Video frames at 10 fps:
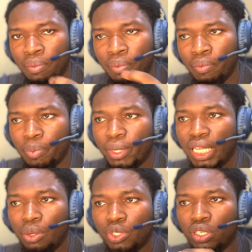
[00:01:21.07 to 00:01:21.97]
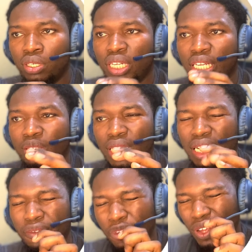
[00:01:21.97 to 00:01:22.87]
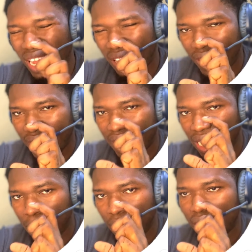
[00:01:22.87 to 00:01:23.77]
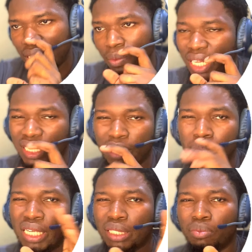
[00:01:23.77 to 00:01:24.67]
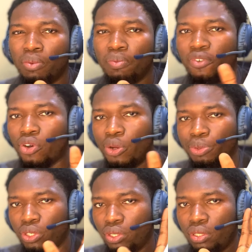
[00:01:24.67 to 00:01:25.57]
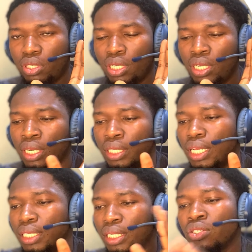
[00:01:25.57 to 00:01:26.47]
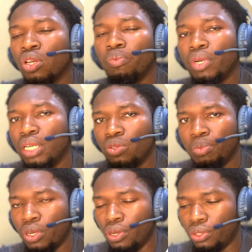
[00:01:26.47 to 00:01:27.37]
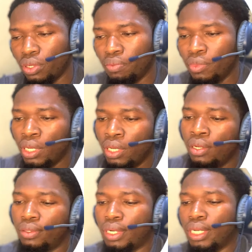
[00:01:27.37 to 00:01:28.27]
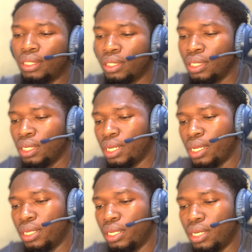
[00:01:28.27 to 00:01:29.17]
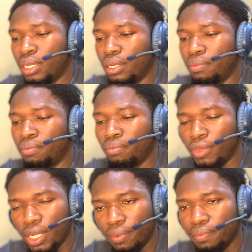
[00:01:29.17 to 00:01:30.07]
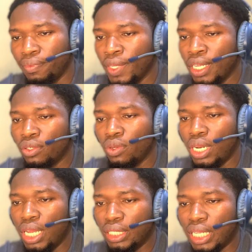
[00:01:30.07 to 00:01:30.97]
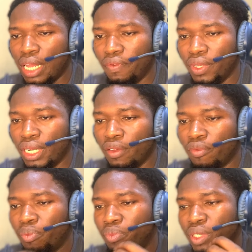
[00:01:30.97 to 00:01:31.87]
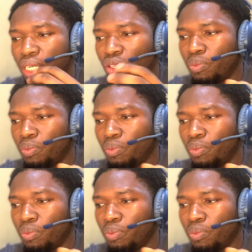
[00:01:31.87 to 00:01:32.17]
a better option, especially if you have like a limited, I think maximum four options, then this component will be awesome, right? And yeah, so let's dive in. I've set up a